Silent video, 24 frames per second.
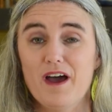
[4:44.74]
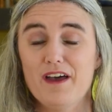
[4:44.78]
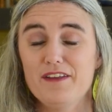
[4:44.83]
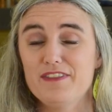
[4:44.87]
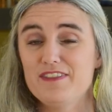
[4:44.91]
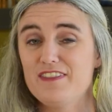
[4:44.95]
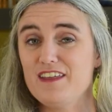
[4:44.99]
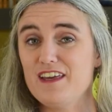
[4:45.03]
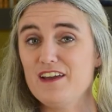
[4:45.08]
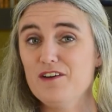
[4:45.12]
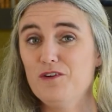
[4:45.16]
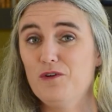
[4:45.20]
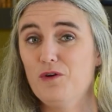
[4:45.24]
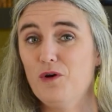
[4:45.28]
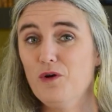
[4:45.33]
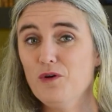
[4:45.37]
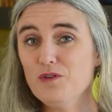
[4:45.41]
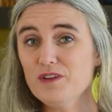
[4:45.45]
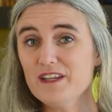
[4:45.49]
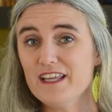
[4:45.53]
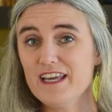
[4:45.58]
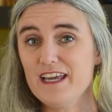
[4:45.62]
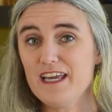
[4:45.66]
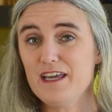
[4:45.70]
the
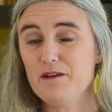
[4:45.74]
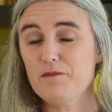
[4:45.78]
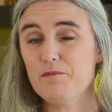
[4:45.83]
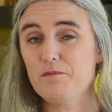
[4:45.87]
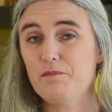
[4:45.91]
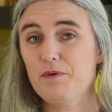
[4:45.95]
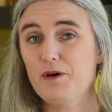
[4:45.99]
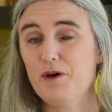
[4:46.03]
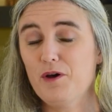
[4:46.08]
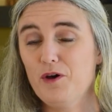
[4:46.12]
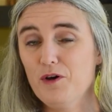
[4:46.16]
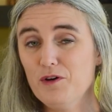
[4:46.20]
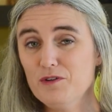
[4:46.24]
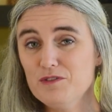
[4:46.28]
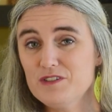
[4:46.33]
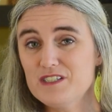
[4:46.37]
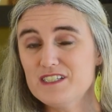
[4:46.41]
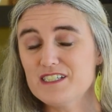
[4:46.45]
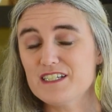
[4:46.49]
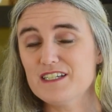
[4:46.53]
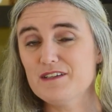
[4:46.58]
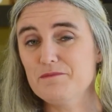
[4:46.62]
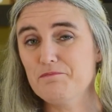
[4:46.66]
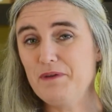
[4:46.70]
only
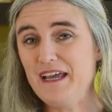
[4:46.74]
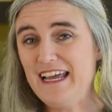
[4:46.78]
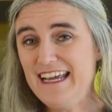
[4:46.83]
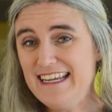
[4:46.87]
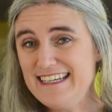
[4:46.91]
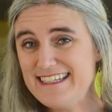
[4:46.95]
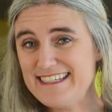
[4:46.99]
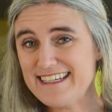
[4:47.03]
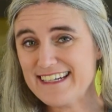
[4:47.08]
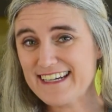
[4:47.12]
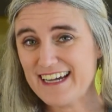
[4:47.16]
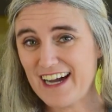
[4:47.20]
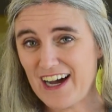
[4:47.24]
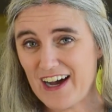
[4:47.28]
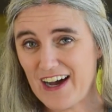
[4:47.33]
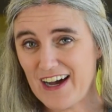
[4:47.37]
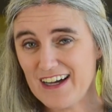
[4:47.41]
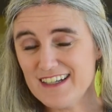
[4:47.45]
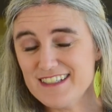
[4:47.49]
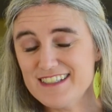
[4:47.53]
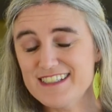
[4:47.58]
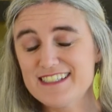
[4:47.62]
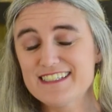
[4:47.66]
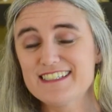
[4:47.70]
post
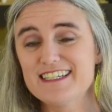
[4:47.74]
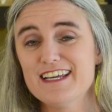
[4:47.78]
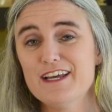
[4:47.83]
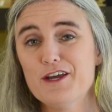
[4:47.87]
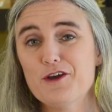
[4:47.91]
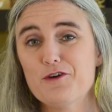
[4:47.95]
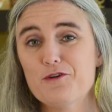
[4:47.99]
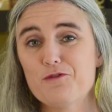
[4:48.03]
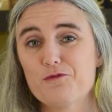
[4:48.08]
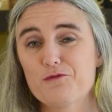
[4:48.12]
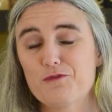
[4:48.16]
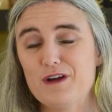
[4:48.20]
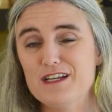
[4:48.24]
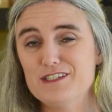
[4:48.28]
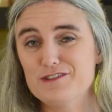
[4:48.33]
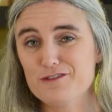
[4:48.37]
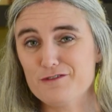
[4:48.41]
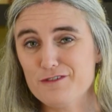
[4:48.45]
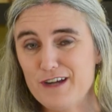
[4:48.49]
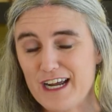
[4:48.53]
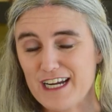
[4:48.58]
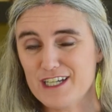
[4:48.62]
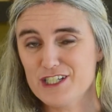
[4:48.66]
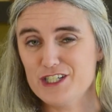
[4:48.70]
Pentecost
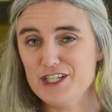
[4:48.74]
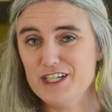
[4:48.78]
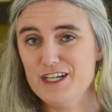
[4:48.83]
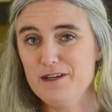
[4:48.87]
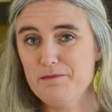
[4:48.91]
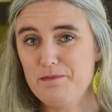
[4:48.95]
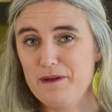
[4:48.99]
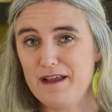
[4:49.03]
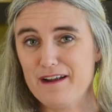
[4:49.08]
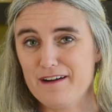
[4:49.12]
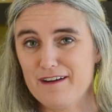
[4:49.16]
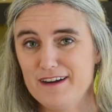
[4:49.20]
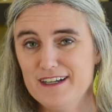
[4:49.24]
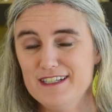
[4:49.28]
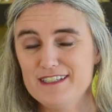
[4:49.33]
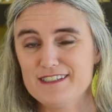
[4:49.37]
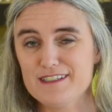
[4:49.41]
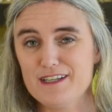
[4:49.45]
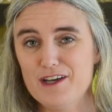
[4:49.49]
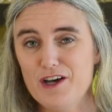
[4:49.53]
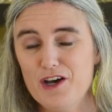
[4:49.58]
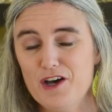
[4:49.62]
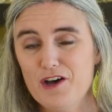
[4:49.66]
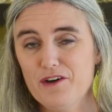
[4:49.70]
resurrection
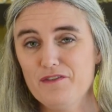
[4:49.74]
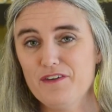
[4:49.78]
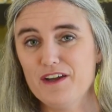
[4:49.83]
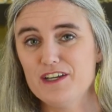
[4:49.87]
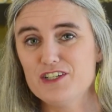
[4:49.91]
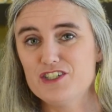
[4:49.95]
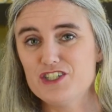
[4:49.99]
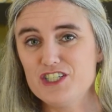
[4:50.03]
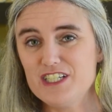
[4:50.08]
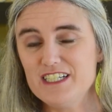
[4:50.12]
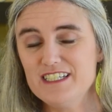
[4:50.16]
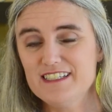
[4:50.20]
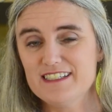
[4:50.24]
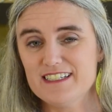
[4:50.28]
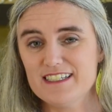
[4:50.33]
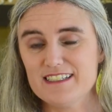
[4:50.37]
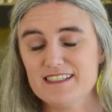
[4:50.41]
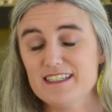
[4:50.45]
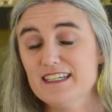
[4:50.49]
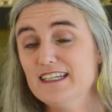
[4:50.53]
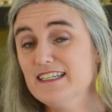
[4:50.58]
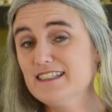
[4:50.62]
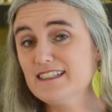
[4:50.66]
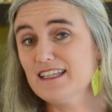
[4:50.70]
appearance of
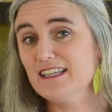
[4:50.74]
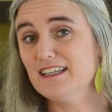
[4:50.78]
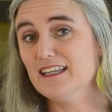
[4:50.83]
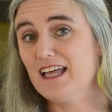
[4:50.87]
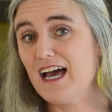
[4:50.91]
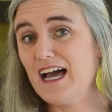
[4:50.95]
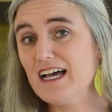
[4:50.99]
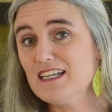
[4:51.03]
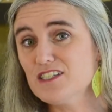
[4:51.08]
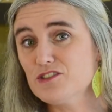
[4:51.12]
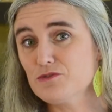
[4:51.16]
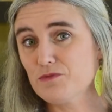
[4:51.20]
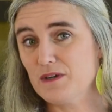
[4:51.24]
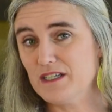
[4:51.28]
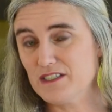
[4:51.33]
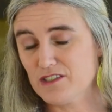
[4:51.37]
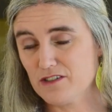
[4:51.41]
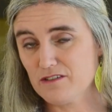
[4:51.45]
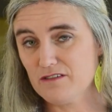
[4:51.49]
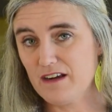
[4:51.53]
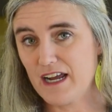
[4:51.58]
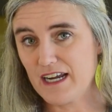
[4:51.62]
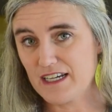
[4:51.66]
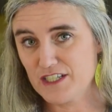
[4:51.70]
Jesus and is the last
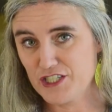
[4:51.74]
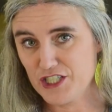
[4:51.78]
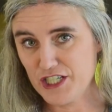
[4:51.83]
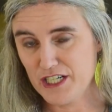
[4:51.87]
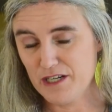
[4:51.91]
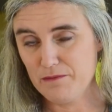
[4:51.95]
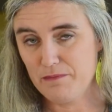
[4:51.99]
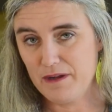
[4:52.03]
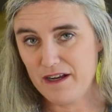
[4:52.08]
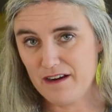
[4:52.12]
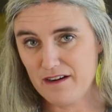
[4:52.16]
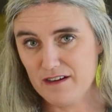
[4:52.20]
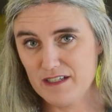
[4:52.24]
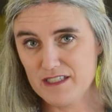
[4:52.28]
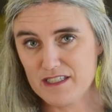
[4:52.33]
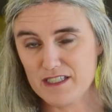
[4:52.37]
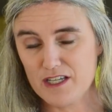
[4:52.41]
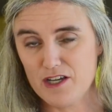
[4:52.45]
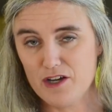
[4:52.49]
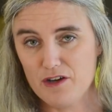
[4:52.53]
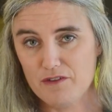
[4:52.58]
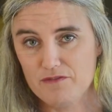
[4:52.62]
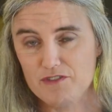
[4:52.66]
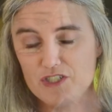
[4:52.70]
resurrection appearance
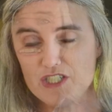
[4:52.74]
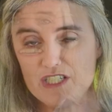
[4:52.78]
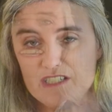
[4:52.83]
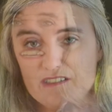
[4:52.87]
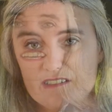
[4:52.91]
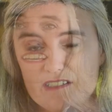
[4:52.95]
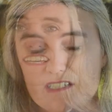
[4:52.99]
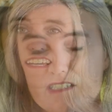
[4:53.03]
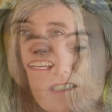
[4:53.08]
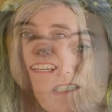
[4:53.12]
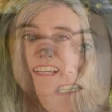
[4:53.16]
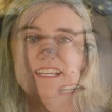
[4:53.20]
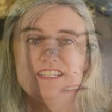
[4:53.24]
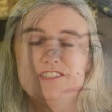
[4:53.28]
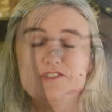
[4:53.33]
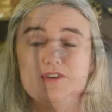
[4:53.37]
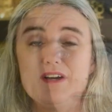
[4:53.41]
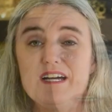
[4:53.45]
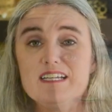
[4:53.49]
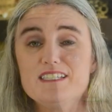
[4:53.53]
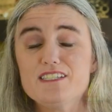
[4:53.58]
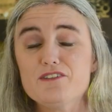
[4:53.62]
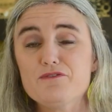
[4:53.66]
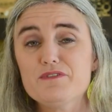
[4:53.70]
of Jesus. So,
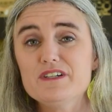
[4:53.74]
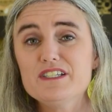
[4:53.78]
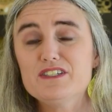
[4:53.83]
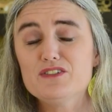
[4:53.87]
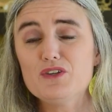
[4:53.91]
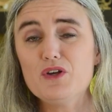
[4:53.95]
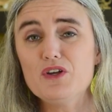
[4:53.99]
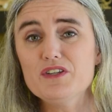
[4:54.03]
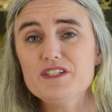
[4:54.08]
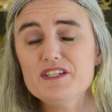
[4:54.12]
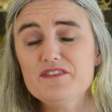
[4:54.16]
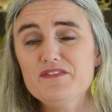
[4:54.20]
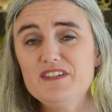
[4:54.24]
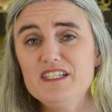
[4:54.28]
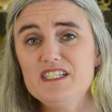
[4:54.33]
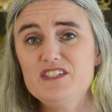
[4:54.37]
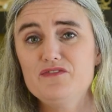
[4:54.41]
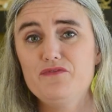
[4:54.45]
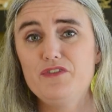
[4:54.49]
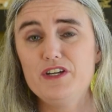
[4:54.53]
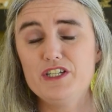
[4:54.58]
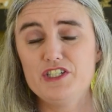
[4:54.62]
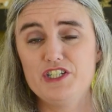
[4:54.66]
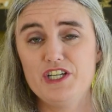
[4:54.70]
as a result of
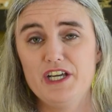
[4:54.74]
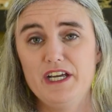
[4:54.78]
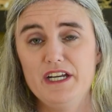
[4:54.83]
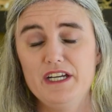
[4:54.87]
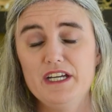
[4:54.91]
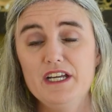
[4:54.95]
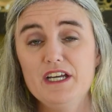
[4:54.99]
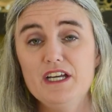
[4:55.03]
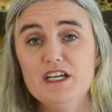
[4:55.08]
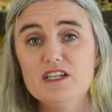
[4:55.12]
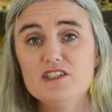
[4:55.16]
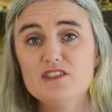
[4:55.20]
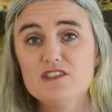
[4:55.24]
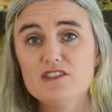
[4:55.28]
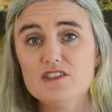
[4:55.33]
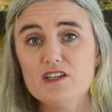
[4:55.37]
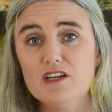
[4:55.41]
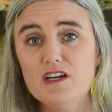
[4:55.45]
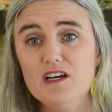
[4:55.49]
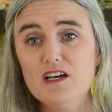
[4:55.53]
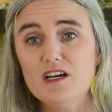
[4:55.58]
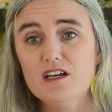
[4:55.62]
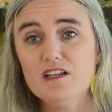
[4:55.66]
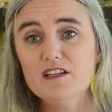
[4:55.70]
this vision,
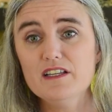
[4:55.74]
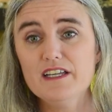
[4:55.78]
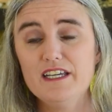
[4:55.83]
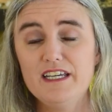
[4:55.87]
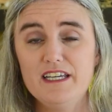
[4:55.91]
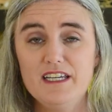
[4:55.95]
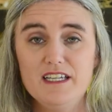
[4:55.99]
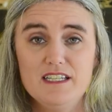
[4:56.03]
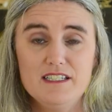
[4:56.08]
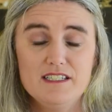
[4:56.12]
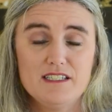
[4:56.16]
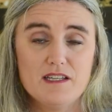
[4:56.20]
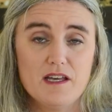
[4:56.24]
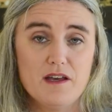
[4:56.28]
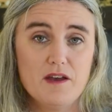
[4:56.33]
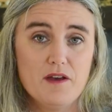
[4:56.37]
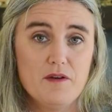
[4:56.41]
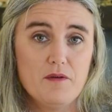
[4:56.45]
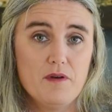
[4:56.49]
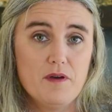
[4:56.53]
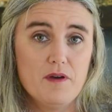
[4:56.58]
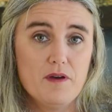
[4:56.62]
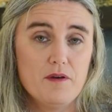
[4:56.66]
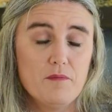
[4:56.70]
Saul is
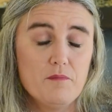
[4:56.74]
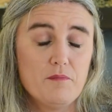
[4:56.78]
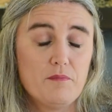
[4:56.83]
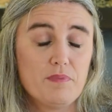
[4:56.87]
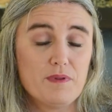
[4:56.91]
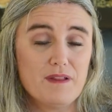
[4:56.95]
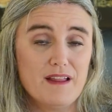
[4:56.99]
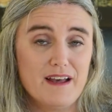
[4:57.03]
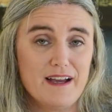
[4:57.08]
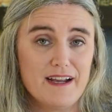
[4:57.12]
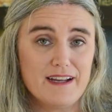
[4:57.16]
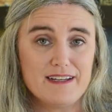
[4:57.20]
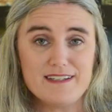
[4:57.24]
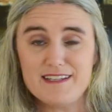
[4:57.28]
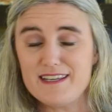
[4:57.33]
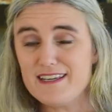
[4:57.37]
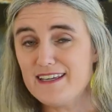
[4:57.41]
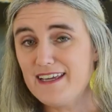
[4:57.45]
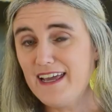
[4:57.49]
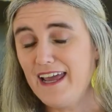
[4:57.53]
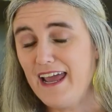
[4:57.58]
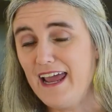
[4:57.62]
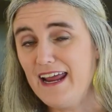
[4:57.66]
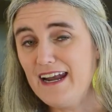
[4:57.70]
blind.
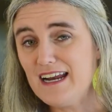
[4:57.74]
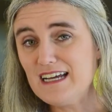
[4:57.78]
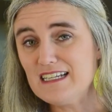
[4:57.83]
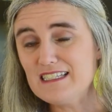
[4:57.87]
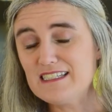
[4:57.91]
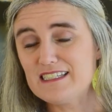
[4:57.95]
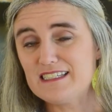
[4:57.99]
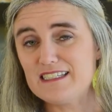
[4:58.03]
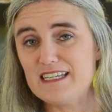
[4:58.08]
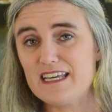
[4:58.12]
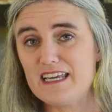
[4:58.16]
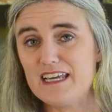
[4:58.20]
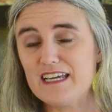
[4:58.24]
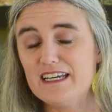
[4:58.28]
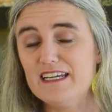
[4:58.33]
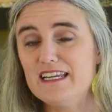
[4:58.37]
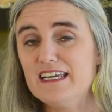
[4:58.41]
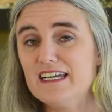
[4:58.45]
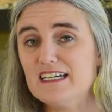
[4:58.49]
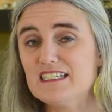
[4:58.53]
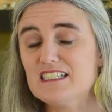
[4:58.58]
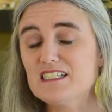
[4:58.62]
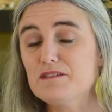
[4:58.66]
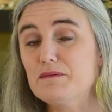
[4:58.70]
He cannot see and
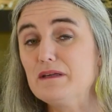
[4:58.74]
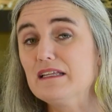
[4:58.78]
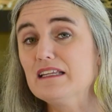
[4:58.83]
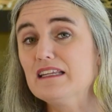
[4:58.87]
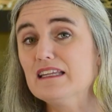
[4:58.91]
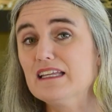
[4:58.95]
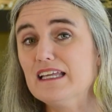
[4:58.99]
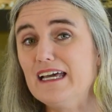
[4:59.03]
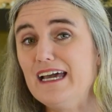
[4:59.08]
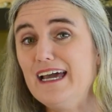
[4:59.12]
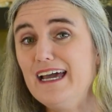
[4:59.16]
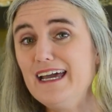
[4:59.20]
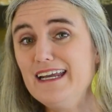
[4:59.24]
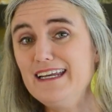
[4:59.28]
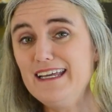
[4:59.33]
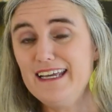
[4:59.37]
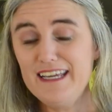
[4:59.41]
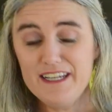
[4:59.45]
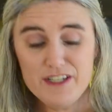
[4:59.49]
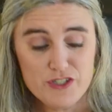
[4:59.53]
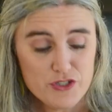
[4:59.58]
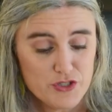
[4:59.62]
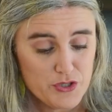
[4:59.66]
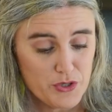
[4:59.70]
he has to be led
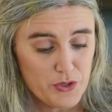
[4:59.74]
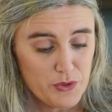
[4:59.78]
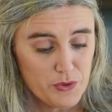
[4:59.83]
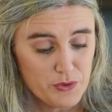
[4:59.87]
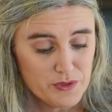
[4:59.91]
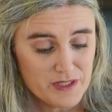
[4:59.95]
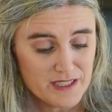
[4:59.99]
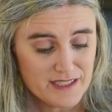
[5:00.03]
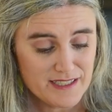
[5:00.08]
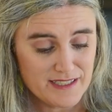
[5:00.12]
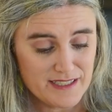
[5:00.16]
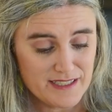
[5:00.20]
into the